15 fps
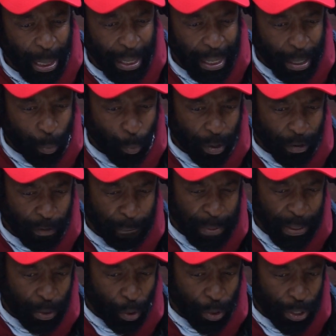the network of
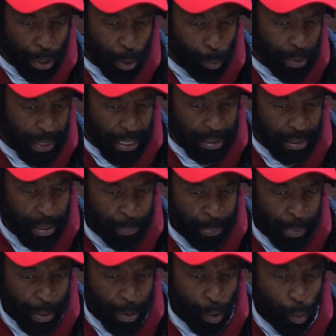Bitcoin users
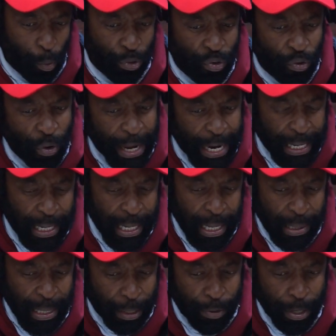who trade
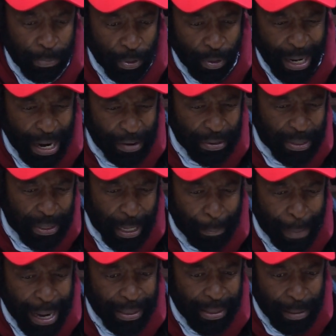the cryptocurrency
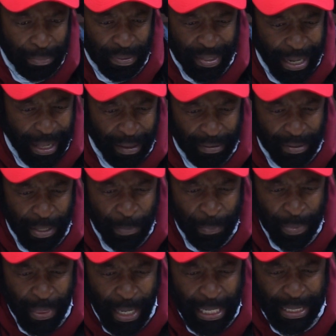among themselves
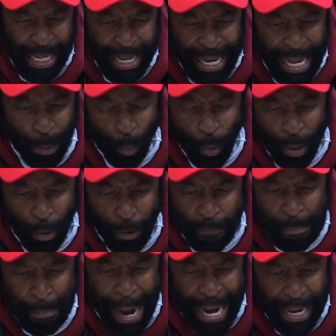is a network of
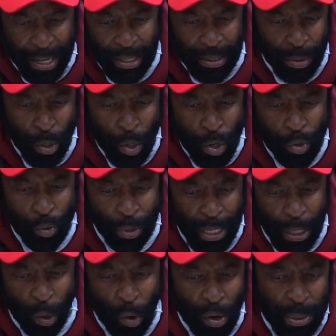miners who
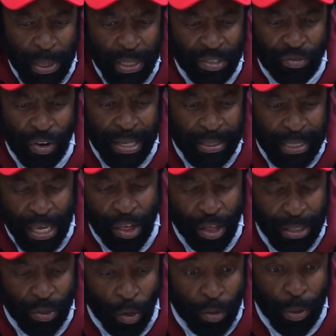record these
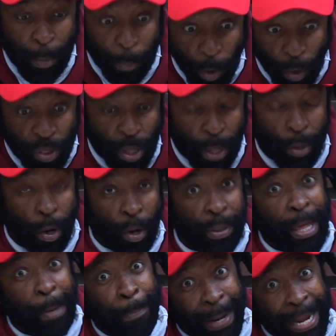transactions on the blockchain. Oh,
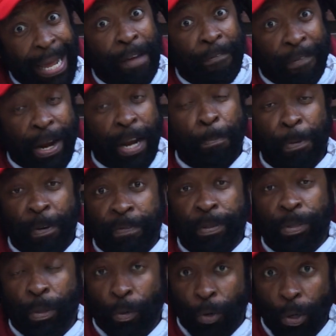they play a very
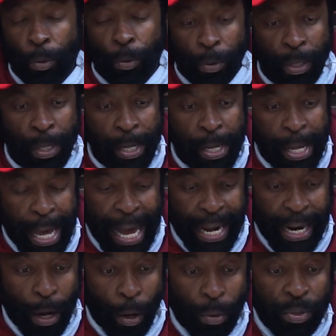pivotal role.
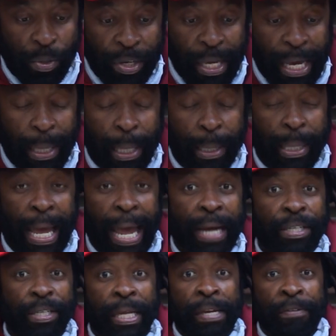And I also hear that they
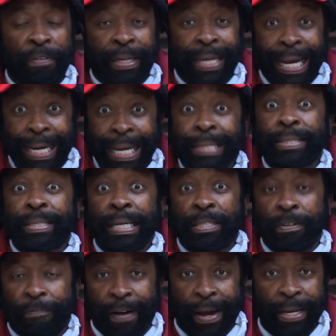actually even get
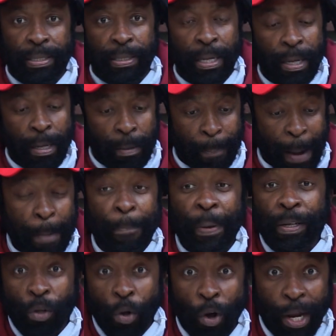incentivized by
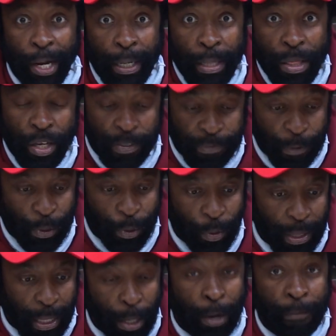Bitcoin just for
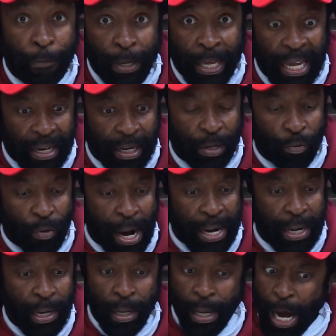doing that and for getting it
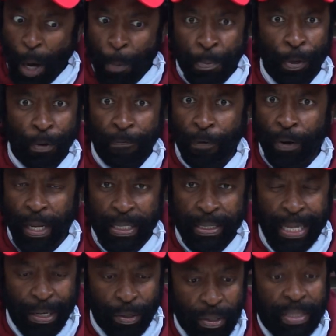right. How beautiful is
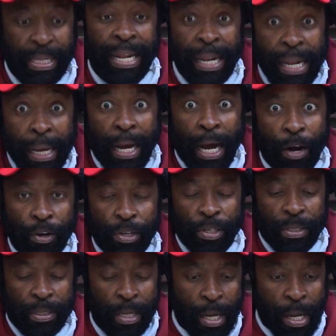that? Because then it
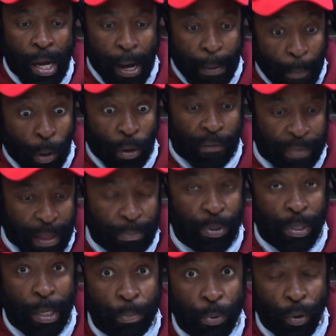encourages all of them to
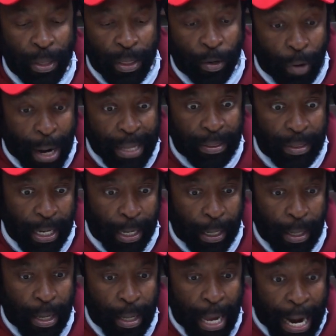keep doing the right thing.
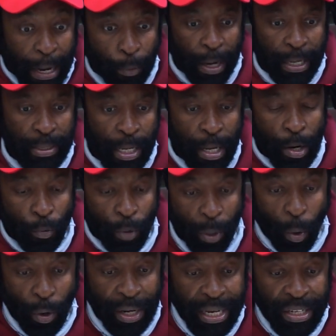Anyways,
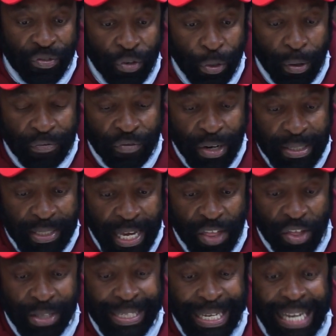recording a string of
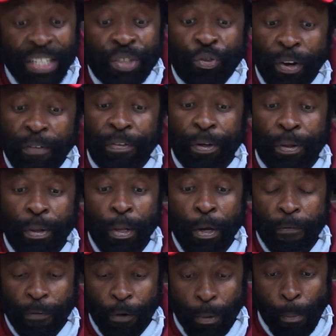transactions is trivial,
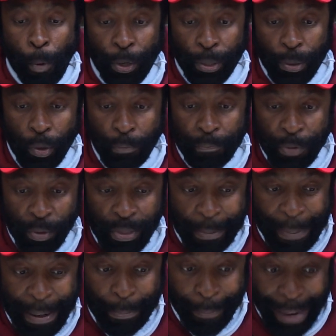for a modern computer,
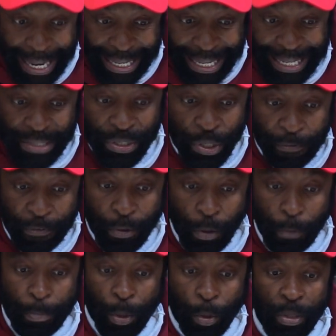but mining is
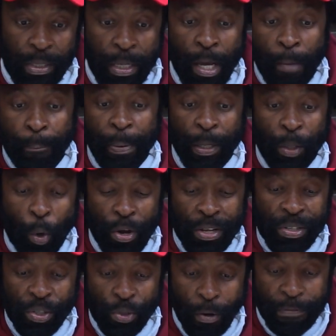difficult because
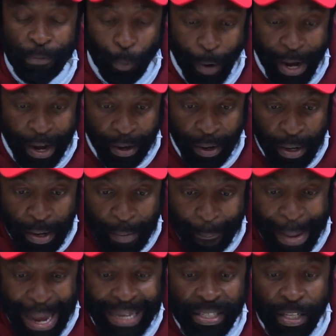Bitcoin's software
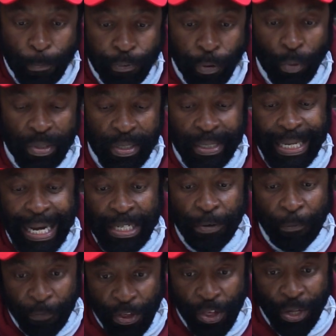makes the process
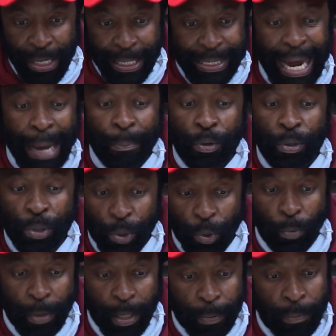artificially
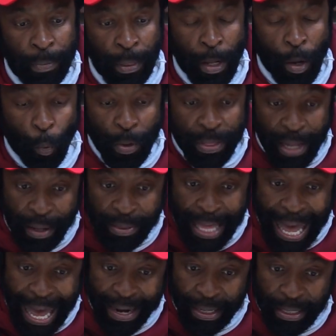time-consuming. Without
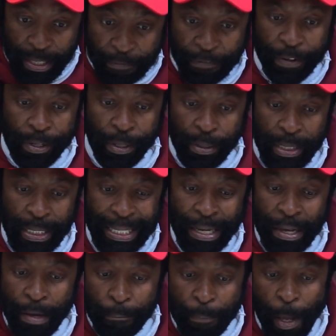the added difficulty,
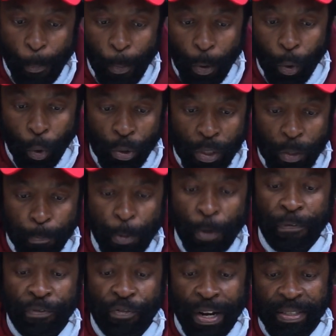people could
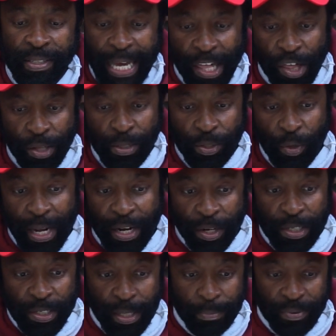spoof transactions to
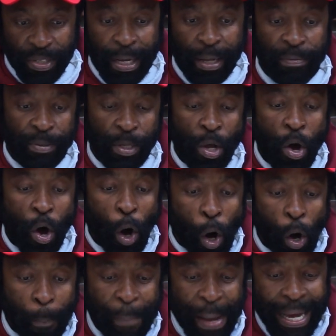enrich themselves
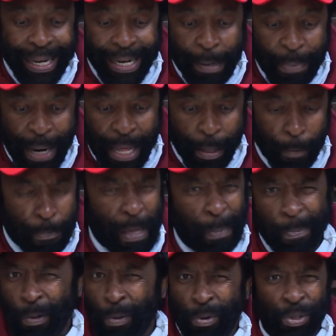or bankrupt other
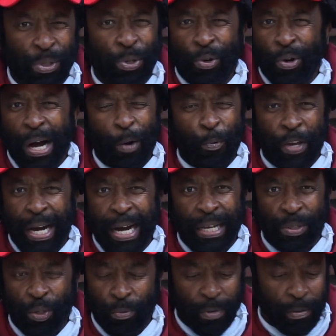people, because you know how we are
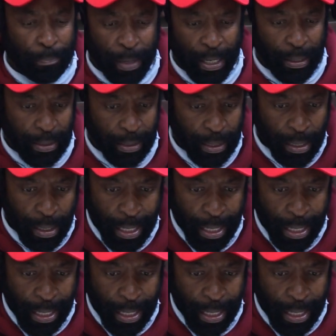as human beings.